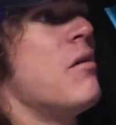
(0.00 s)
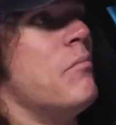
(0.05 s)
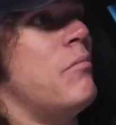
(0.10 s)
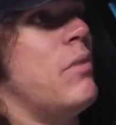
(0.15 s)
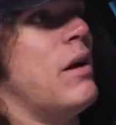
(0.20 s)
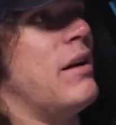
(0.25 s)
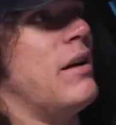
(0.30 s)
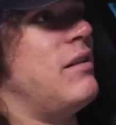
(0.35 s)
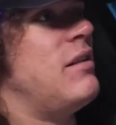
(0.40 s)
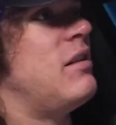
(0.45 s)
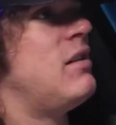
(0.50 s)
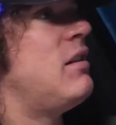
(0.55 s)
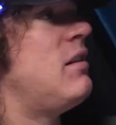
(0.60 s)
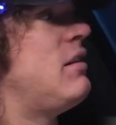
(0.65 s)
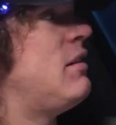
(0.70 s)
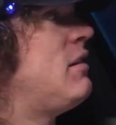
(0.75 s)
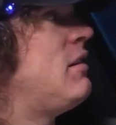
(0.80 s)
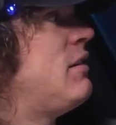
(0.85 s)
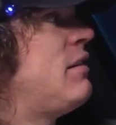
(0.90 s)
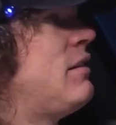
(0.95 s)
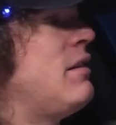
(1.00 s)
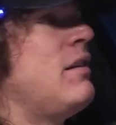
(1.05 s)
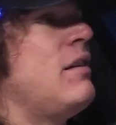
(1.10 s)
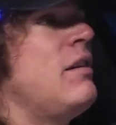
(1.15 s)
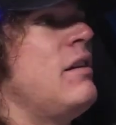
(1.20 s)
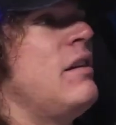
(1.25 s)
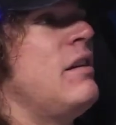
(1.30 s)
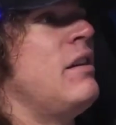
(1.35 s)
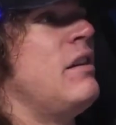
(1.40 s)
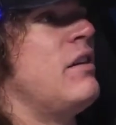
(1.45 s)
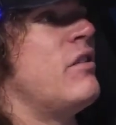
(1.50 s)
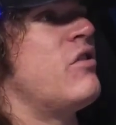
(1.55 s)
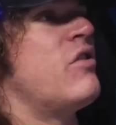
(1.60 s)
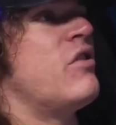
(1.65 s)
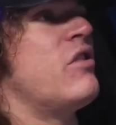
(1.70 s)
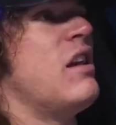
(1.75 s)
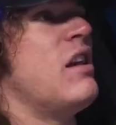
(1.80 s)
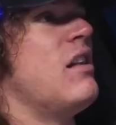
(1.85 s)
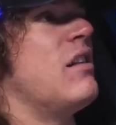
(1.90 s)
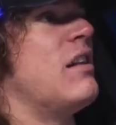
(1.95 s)
But
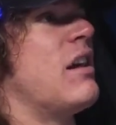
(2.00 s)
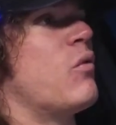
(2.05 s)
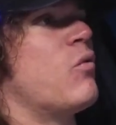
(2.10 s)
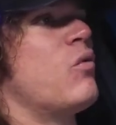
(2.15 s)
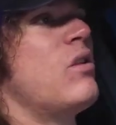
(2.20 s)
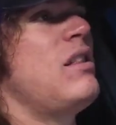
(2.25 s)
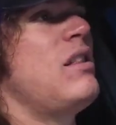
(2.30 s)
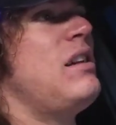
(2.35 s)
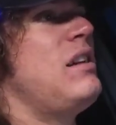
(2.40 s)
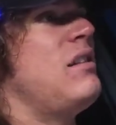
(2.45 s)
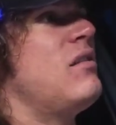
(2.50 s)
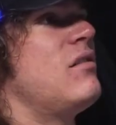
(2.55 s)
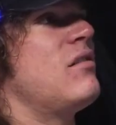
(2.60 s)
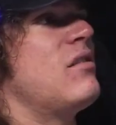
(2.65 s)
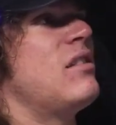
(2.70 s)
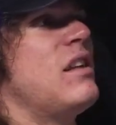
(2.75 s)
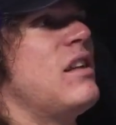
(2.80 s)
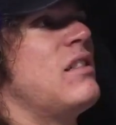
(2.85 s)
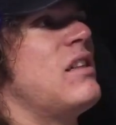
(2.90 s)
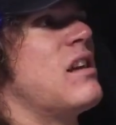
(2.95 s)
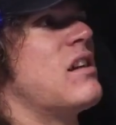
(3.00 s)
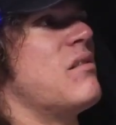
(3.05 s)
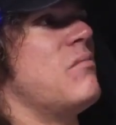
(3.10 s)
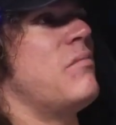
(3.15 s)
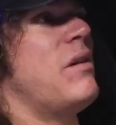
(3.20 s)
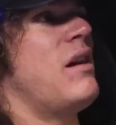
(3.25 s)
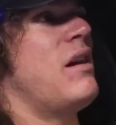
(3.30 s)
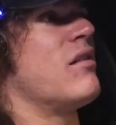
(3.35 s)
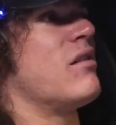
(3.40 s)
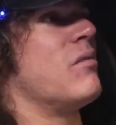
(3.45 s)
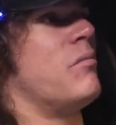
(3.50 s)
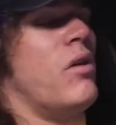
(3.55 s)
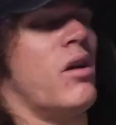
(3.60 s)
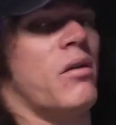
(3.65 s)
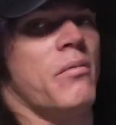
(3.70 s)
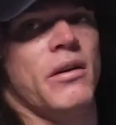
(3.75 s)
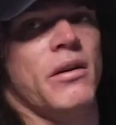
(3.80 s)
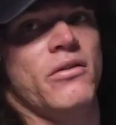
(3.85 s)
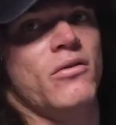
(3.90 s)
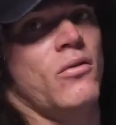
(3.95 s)
still, I really don't think they compare to the
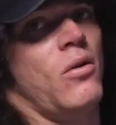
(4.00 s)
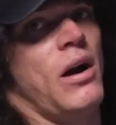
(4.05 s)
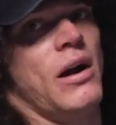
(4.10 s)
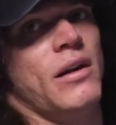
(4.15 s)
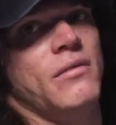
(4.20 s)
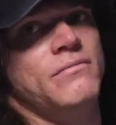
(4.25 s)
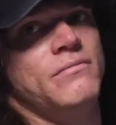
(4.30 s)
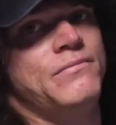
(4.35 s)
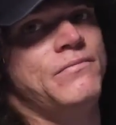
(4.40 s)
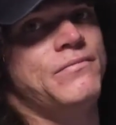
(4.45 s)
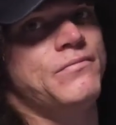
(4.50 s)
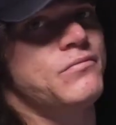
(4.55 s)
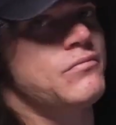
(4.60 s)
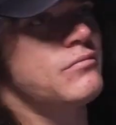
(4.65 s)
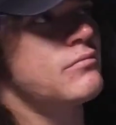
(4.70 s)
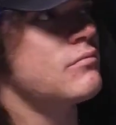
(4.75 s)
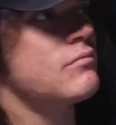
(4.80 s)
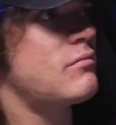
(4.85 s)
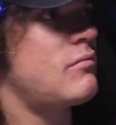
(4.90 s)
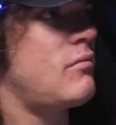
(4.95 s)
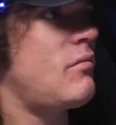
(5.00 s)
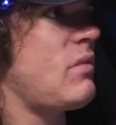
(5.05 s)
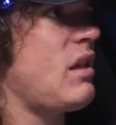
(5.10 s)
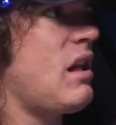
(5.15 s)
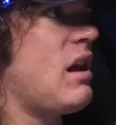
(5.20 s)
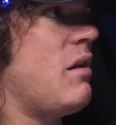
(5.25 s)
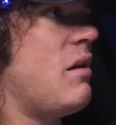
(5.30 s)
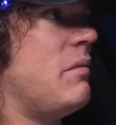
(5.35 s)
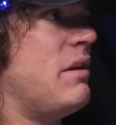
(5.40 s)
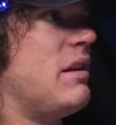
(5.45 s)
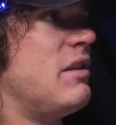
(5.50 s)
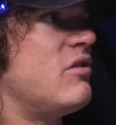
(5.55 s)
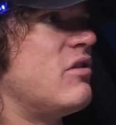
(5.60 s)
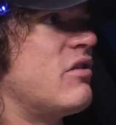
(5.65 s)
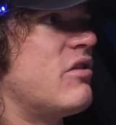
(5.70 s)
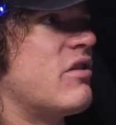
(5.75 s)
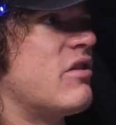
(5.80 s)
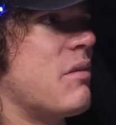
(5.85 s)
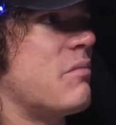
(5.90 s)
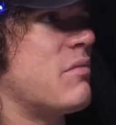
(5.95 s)
barbell squat. I mean,
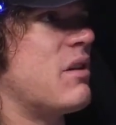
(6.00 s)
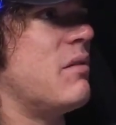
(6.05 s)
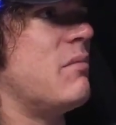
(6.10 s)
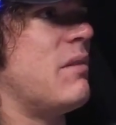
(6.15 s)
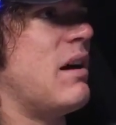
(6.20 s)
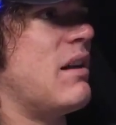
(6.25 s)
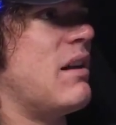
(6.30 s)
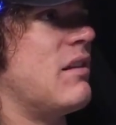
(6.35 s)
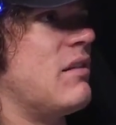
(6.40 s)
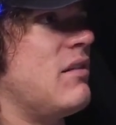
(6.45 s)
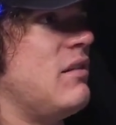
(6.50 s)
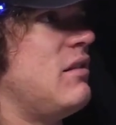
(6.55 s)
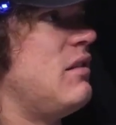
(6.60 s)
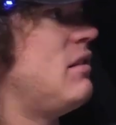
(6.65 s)
just something about it.